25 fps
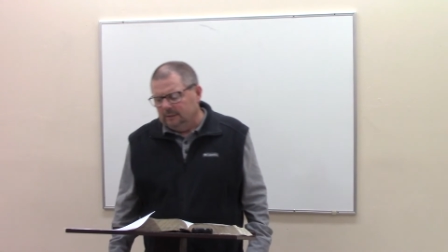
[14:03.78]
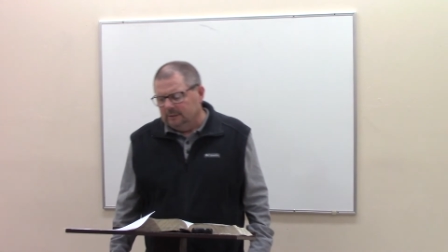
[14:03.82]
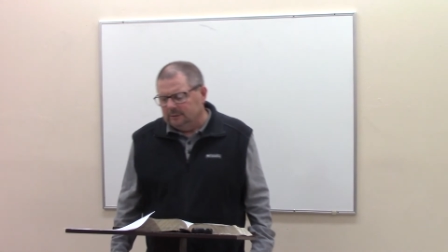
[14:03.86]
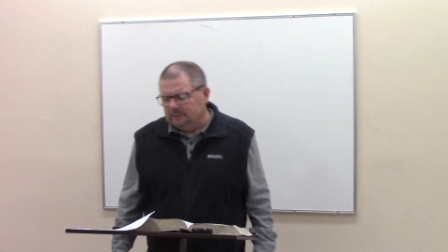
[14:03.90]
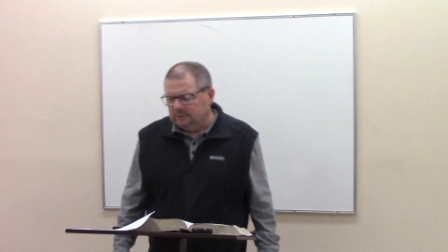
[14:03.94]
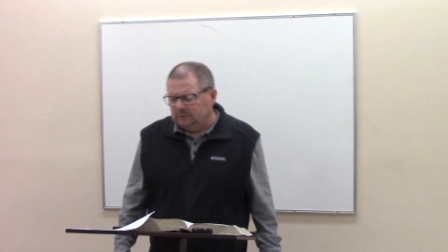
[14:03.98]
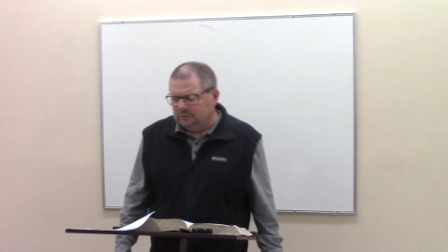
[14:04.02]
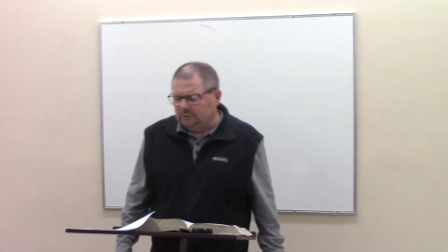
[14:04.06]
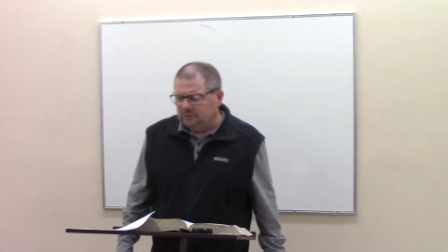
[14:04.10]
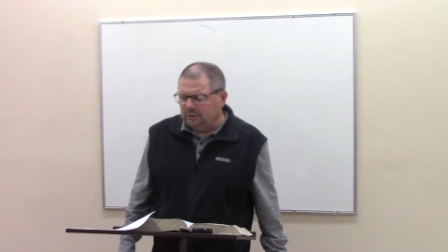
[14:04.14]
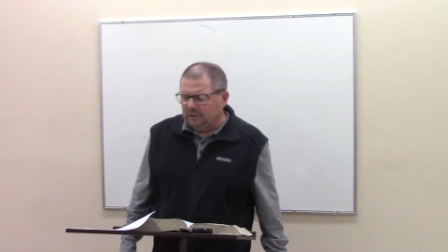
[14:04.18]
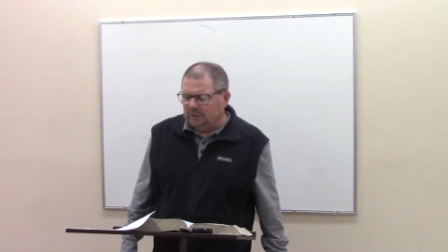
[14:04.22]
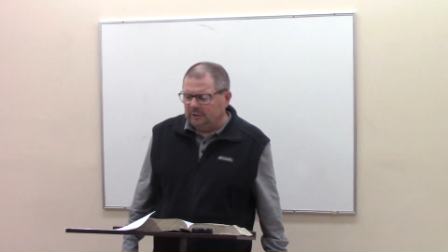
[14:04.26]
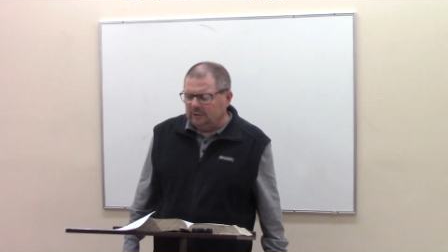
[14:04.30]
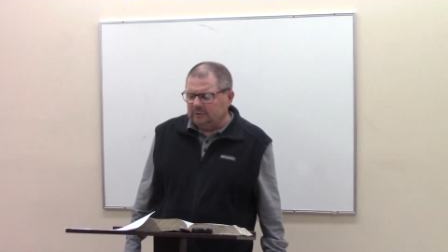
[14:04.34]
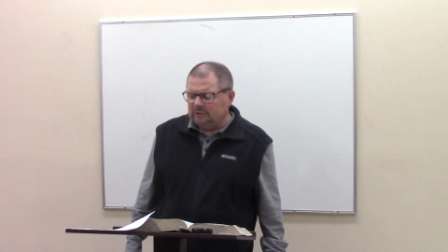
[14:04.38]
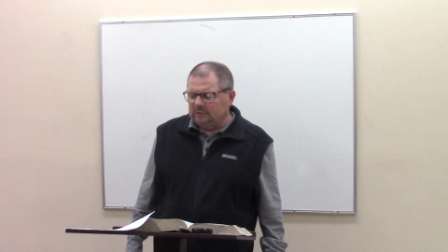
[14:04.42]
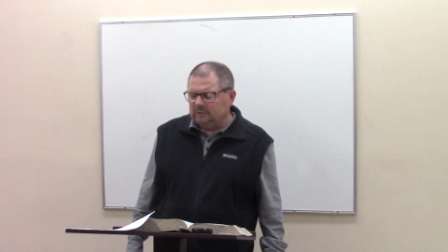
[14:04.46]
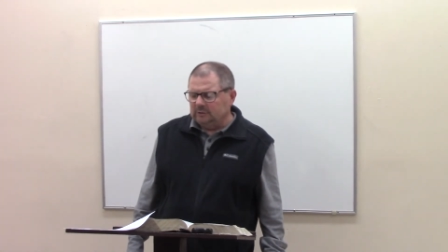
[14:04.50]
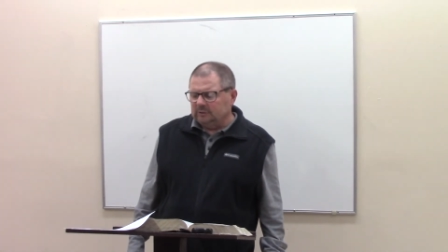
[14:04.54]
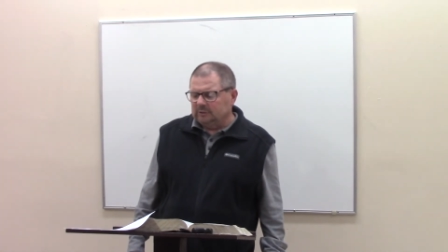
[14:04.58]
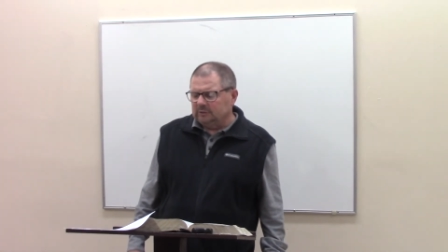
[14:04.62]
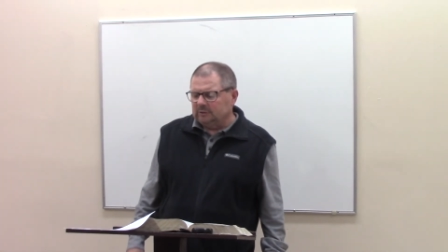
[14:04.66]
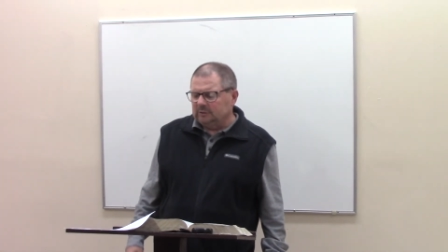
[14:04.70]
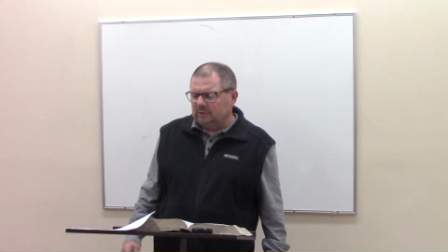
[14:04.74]

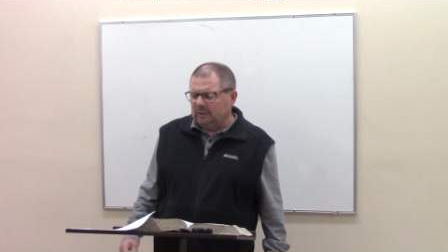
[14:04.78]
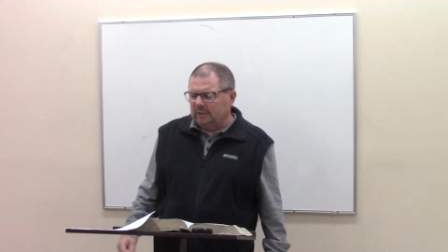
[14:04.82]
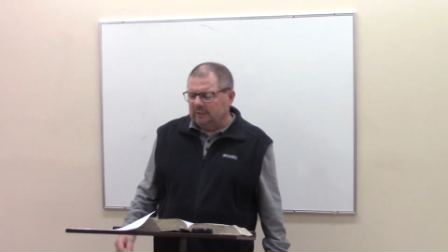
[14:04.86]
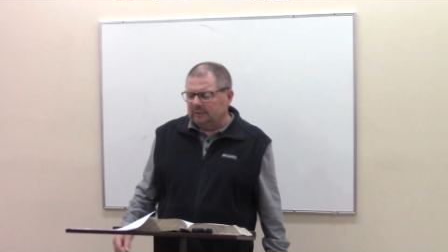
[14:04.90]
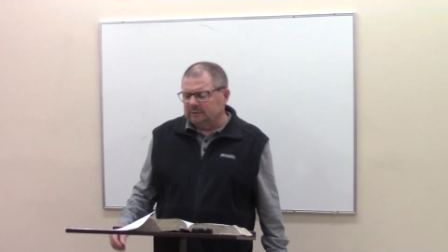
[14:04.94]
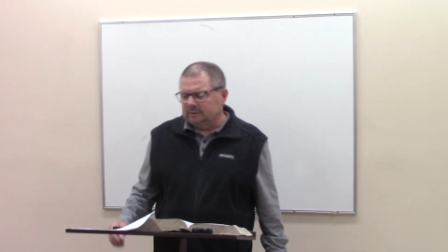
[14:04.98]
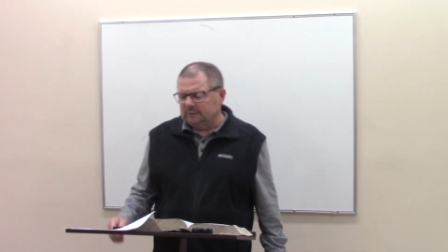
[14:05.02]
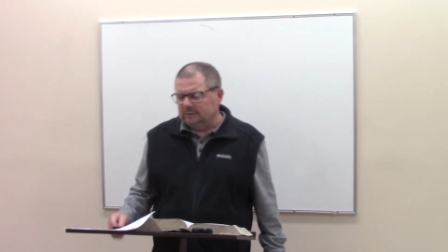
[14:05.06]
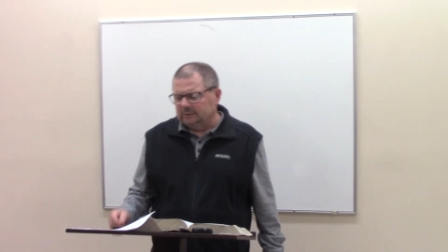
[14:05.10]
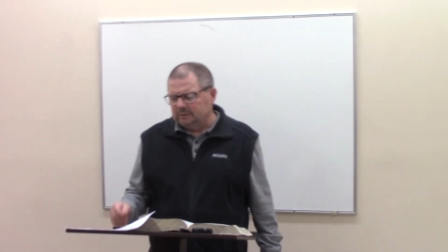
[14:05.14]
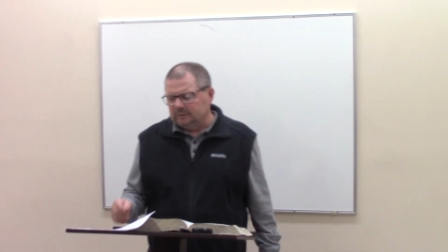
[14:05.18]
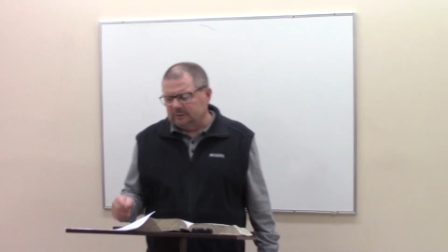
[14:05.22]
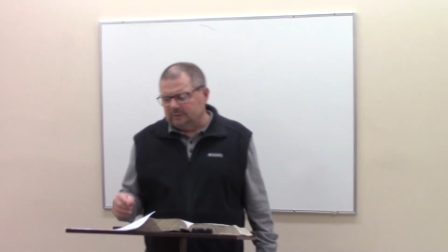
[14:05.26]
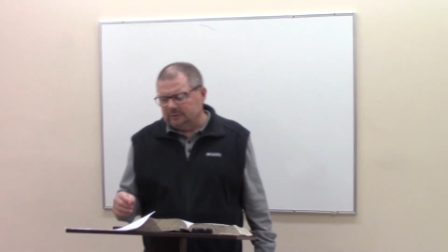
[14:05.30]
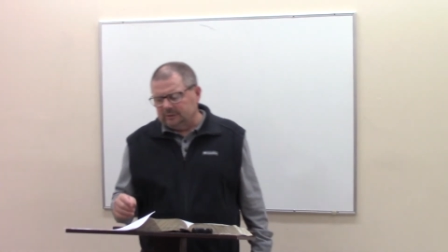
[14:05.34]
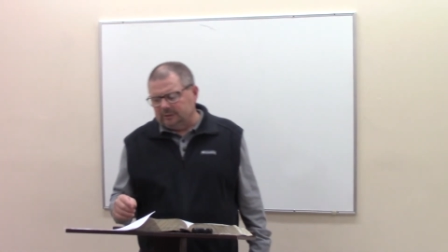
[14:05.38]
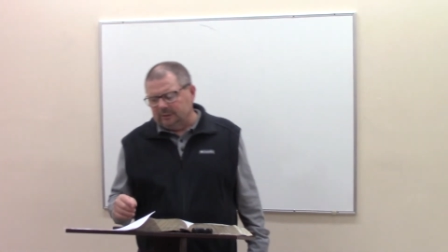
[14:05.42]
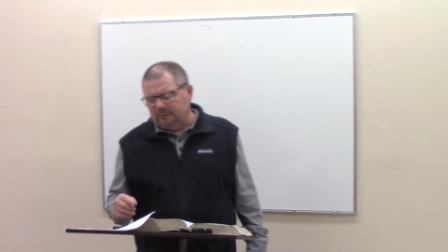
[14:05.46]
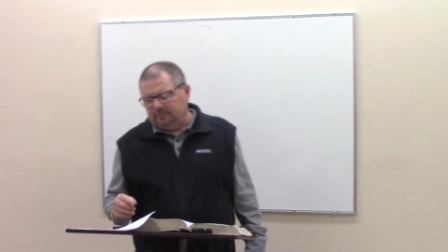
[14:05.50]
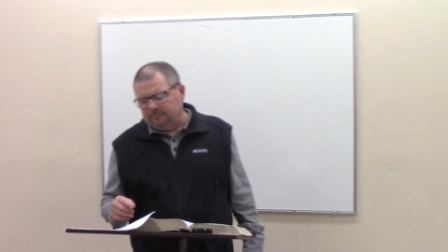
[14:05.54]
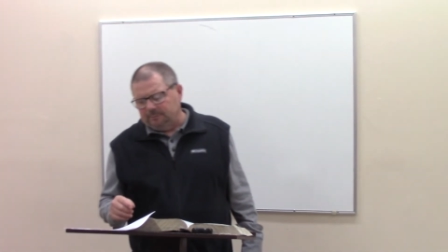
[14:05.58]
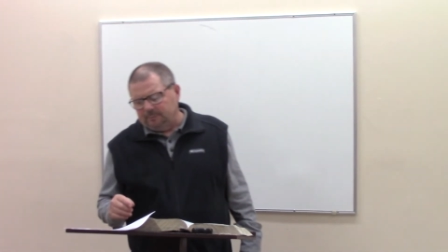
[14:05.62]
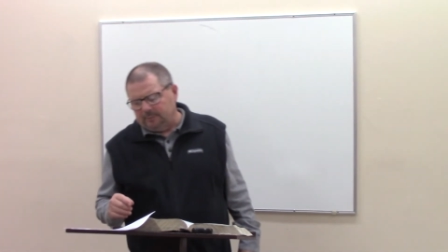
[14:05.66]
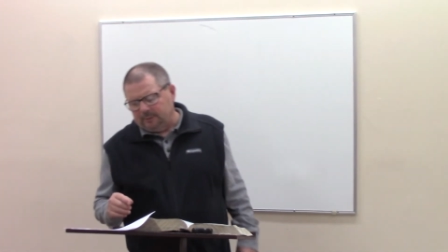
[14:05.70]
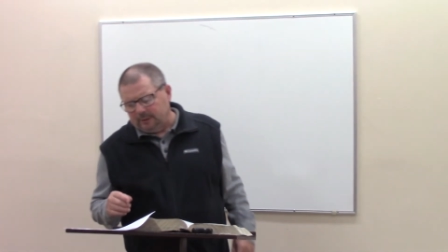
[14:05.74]
Jesus doesn't
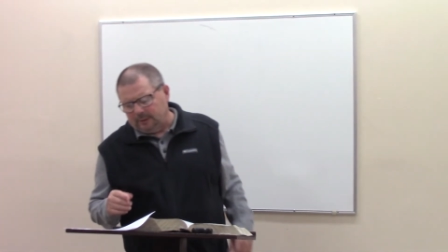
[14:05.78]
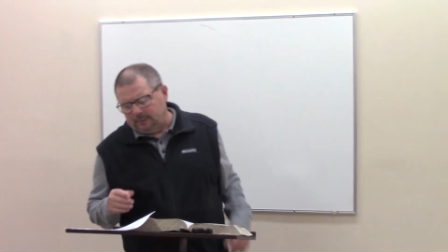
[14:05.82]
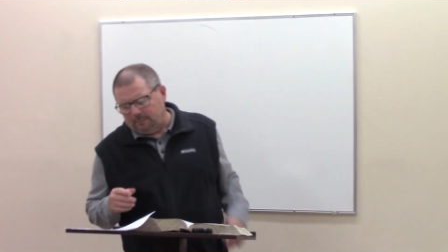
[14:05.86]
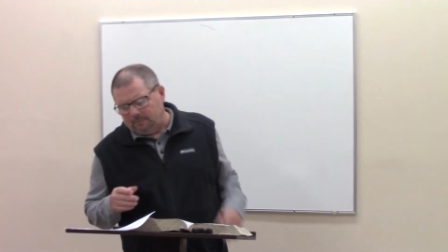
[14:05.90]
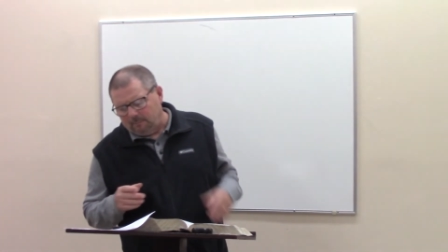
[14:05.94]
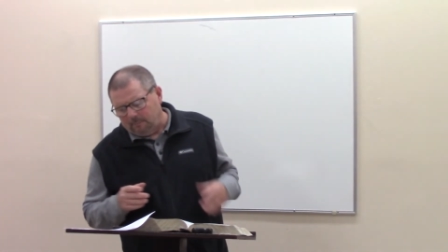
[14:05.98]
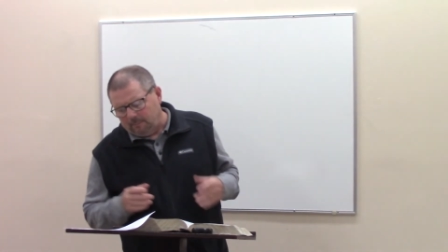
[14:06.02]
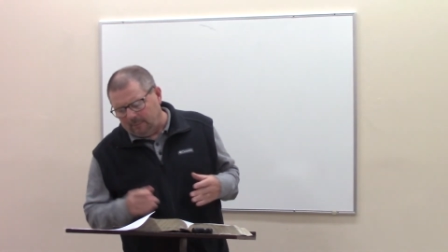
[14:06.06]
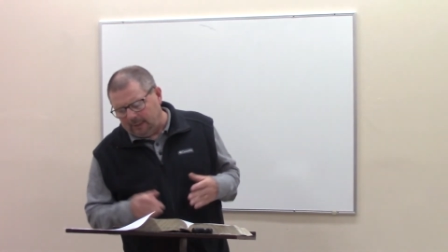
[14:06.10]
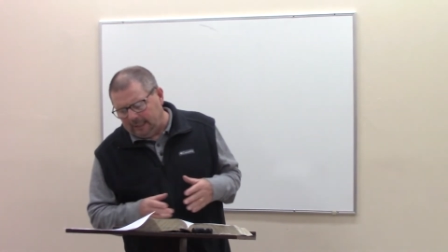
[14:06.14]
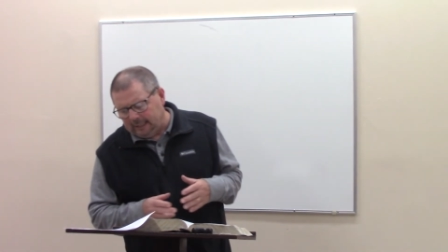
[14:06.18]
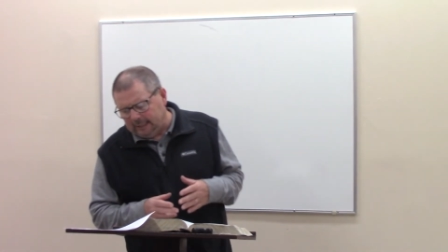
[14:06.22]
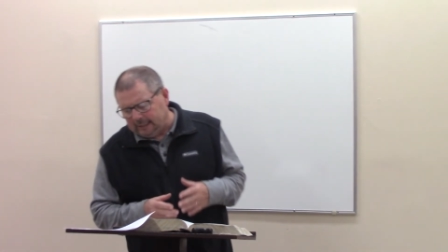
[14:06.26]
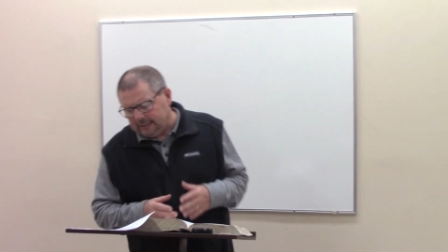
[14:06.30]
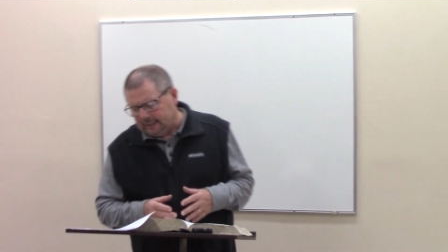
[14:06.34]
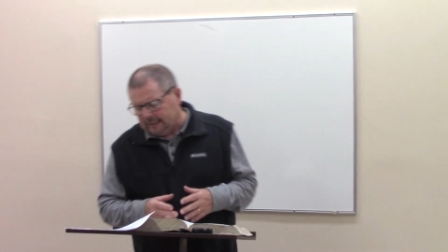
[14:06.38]
simply meet